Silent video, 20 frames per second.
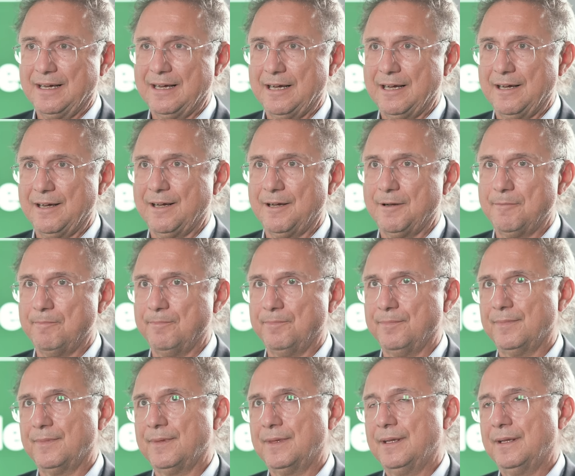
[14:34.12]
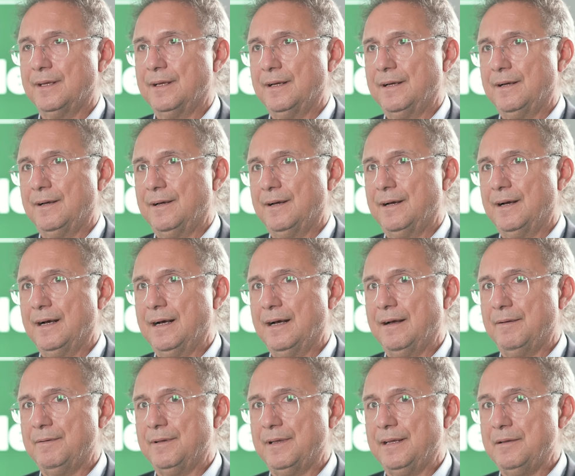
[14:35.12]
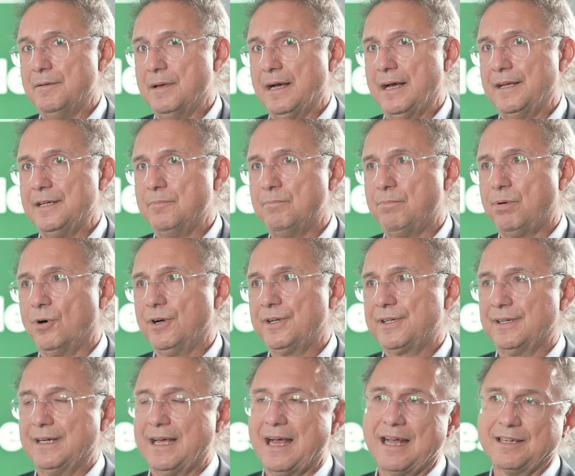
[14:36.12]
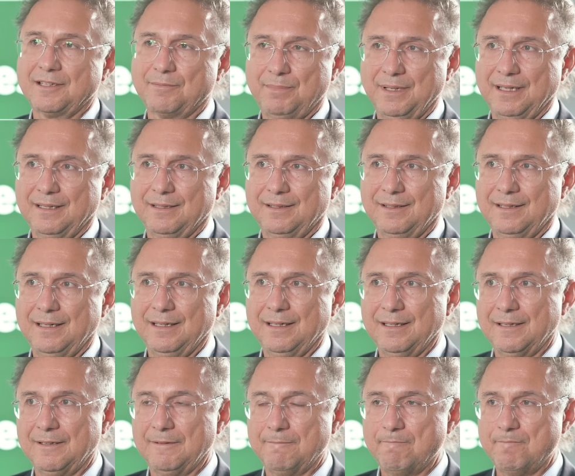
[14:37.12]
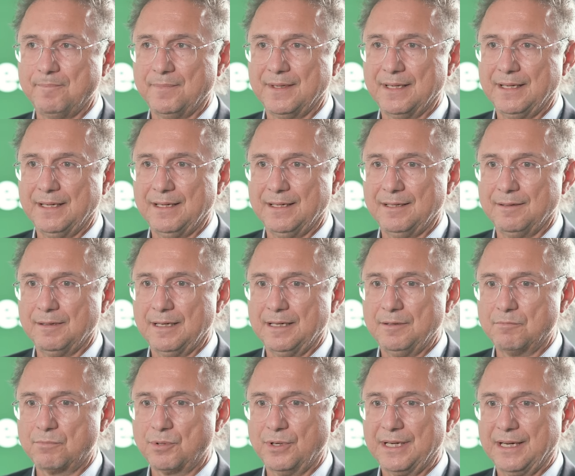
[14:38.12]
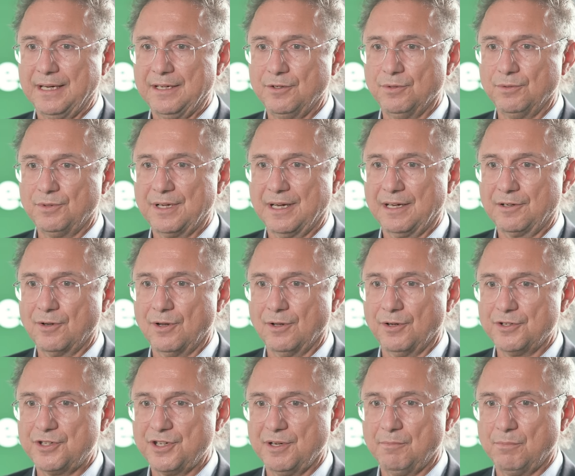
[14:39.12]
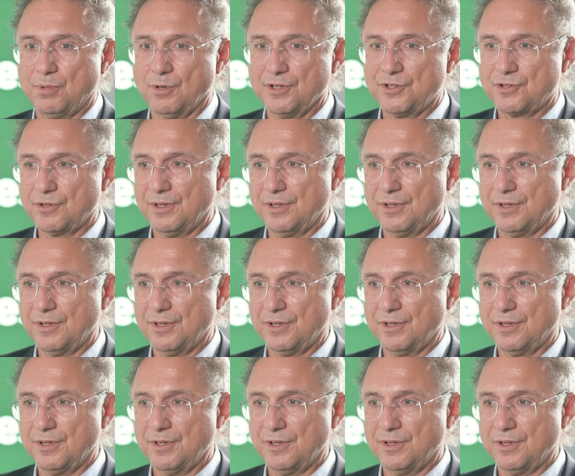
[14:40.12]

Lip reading: an important aspect in bringing new technology on board. So